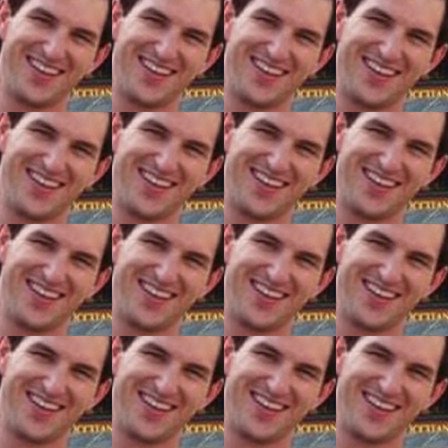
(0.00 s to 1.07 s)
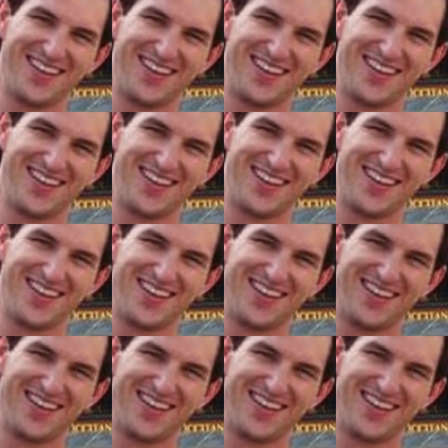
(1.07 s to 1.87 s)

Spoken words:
[no speech]